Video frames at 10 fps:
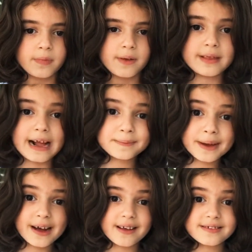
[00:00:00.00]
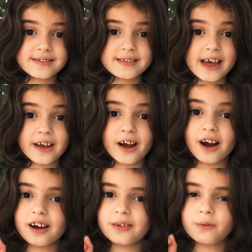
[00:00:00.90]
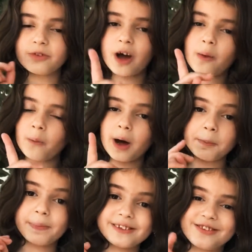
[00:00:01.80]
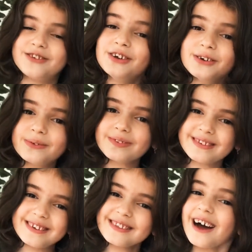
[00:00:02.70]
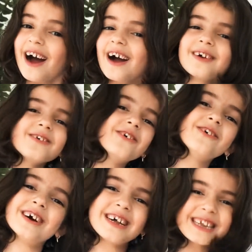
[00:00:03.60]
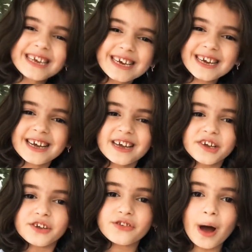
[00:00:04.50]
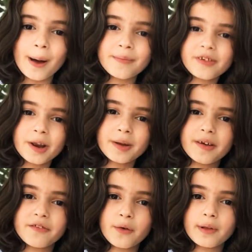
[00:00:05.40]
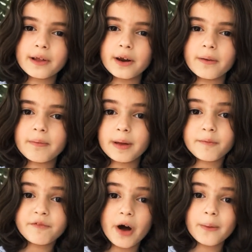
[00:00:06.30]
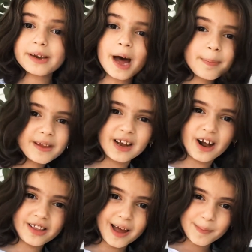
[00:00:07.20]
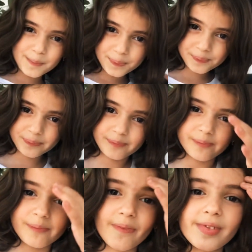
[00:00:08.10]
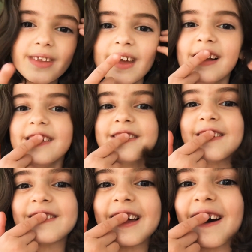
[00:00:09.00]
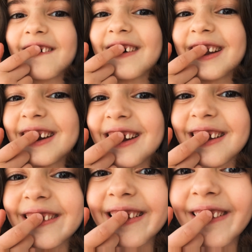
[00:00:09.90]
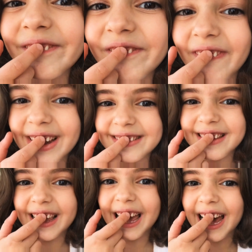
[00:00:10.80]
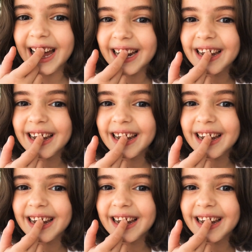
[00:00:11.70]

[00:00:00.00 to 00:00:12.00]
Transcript: That's because they are not one, but two teeth are wiggly. So I'm just gonna give you a little info and update on them. So that one that I'm pointing at.